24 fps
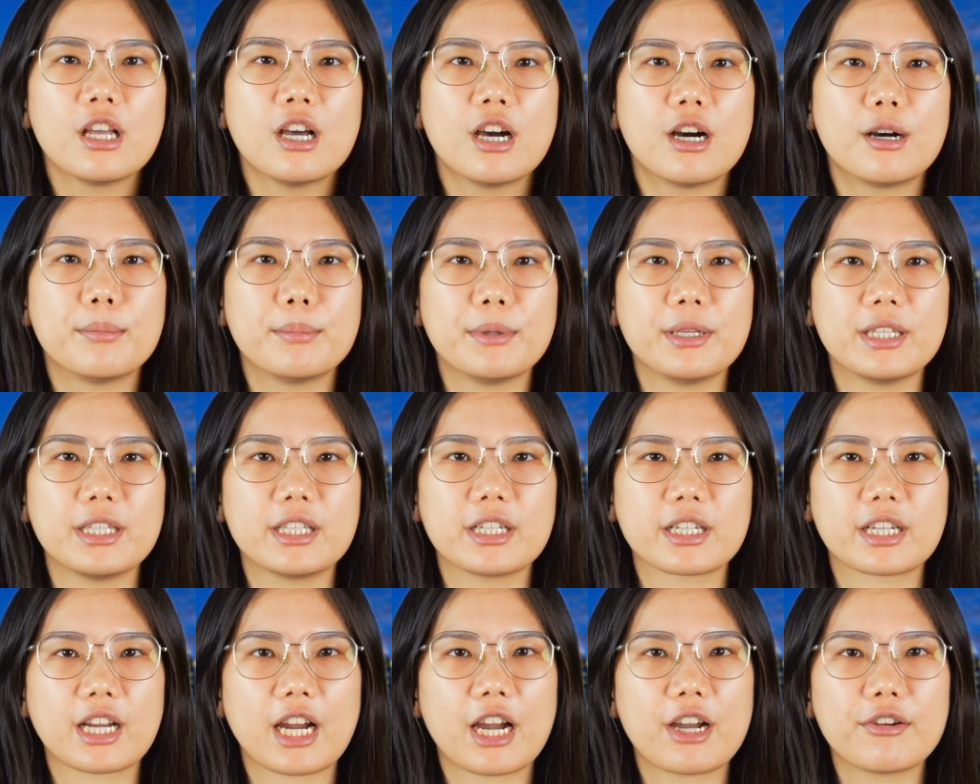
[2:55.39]
amid
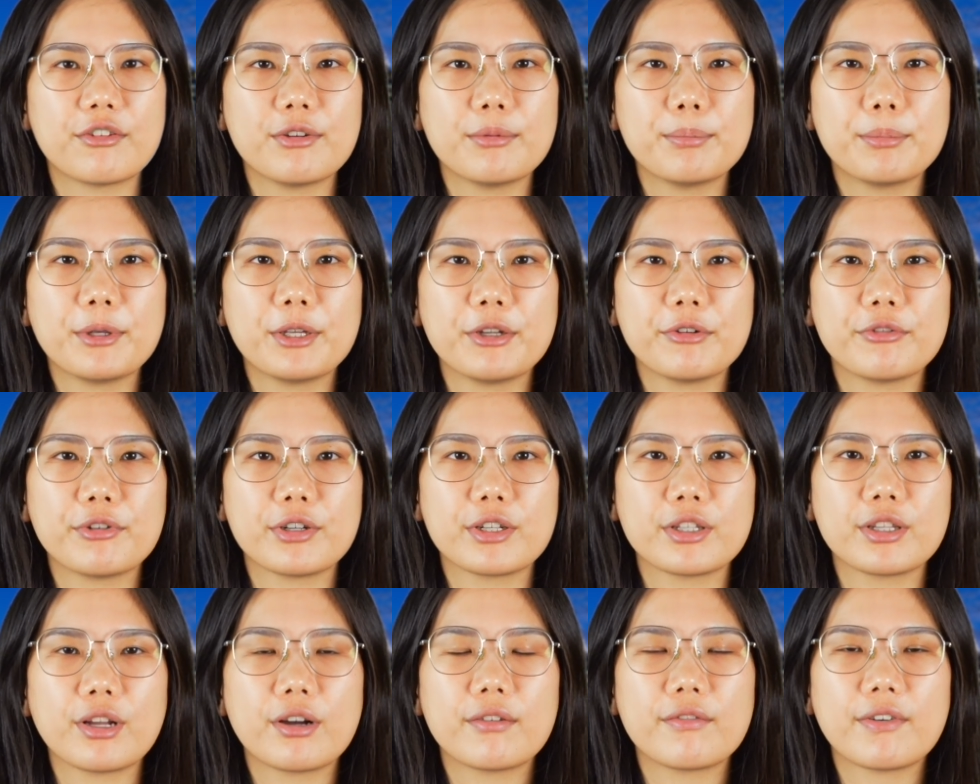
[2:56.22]
the current
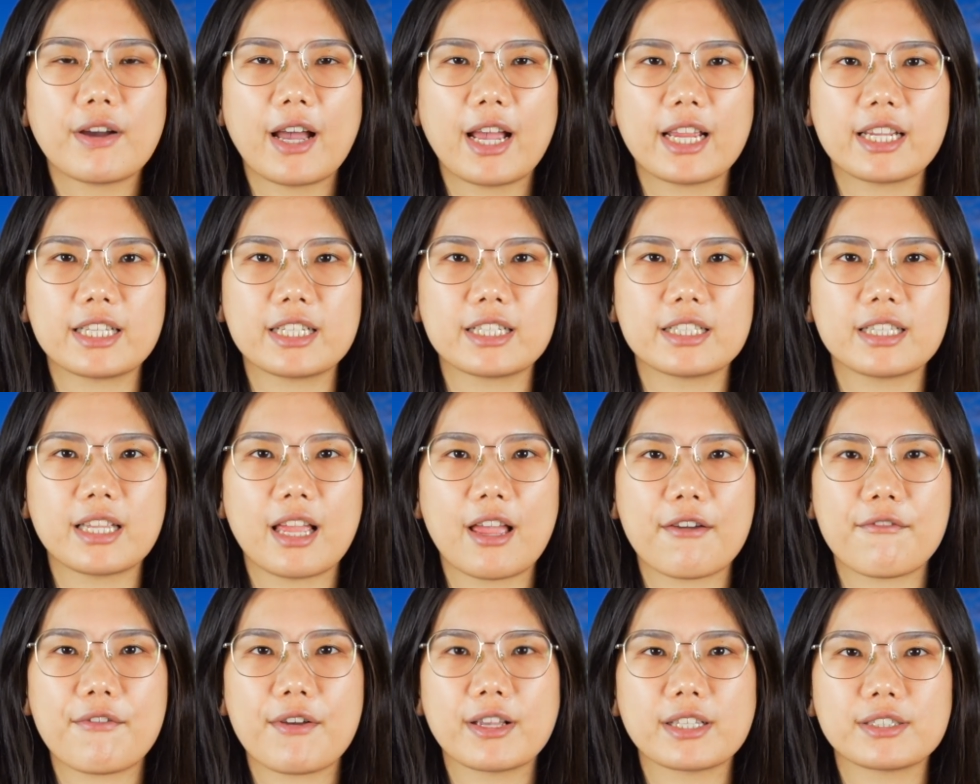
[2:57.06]
period of heightened
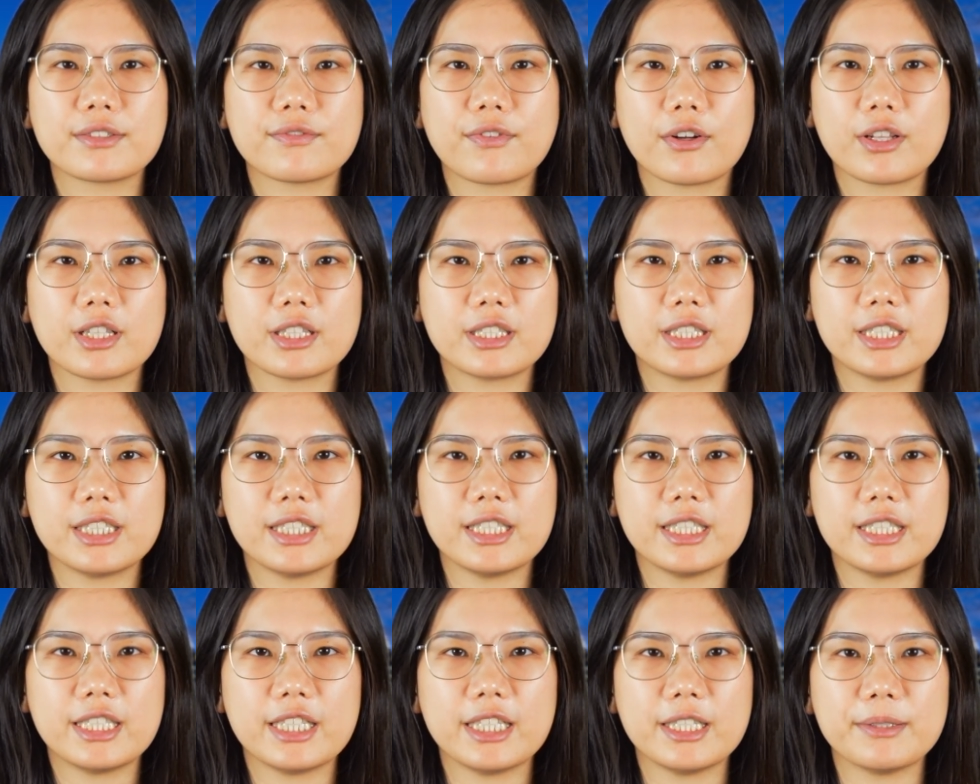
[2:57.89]
FX
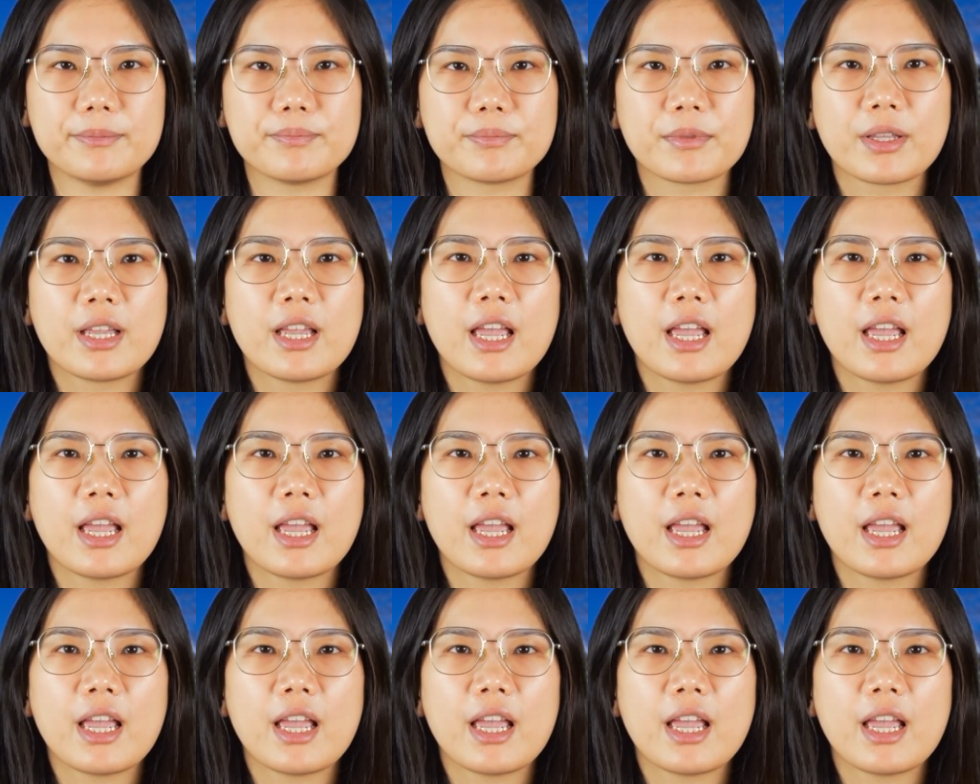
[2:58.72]
volatility,